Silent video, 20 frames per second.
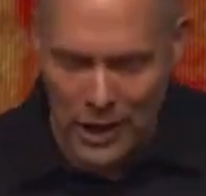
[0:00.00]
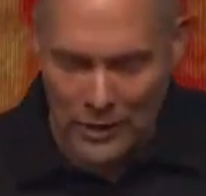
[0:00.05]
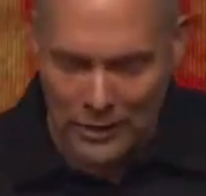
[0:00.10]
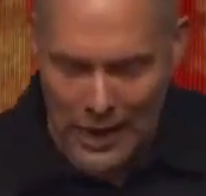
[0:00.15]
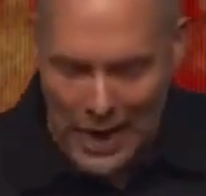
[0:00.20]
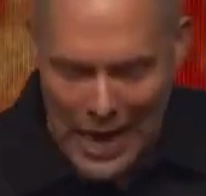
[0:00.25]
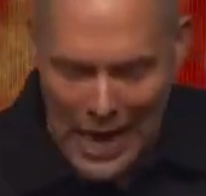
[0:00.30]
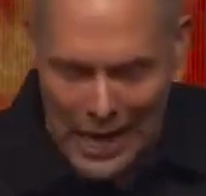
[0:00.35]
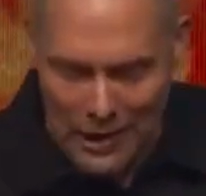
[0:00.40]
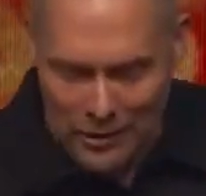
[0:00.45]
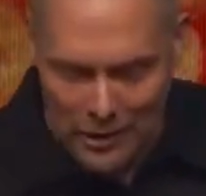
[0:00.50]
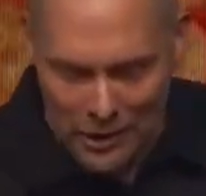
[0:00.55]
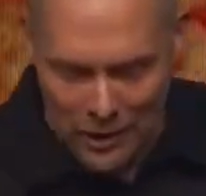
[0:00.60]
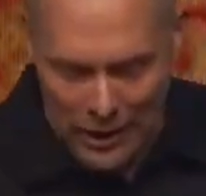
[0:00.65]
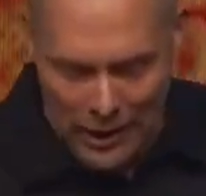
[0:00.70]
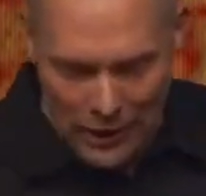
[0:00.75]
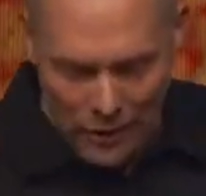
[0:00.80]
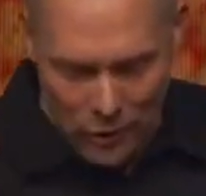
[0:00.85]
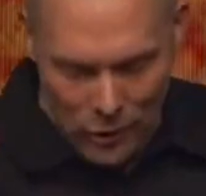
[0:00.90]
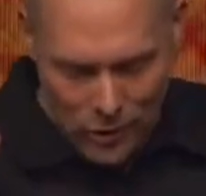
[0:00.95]
"Tax
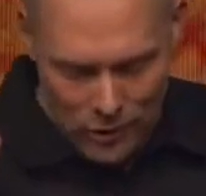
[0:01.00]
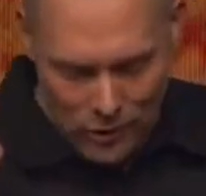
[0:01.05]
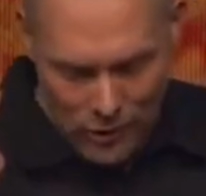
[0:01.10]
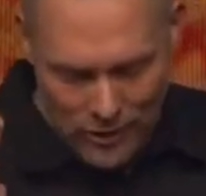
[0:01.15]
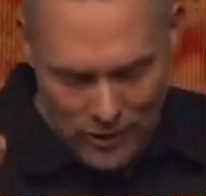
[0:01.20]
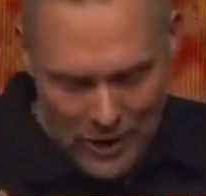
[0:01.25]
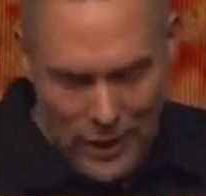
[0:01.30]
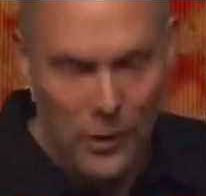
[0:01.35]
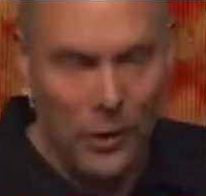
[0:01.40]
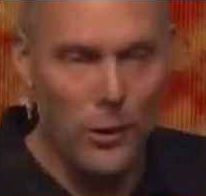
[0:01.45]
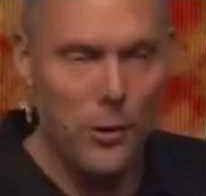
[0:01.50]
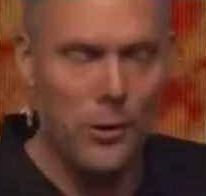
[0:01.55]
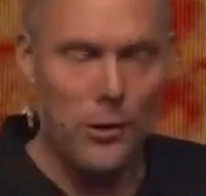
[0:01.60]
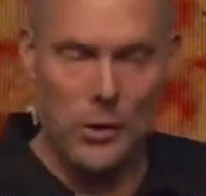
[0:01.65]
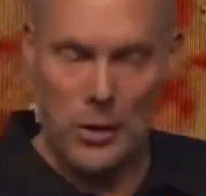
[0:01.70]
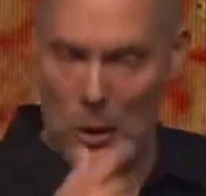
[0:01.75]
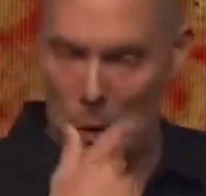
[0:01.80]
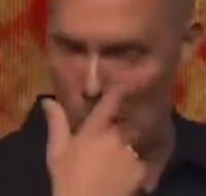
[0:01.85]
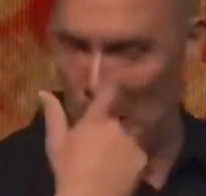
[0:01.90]
collectors and sinners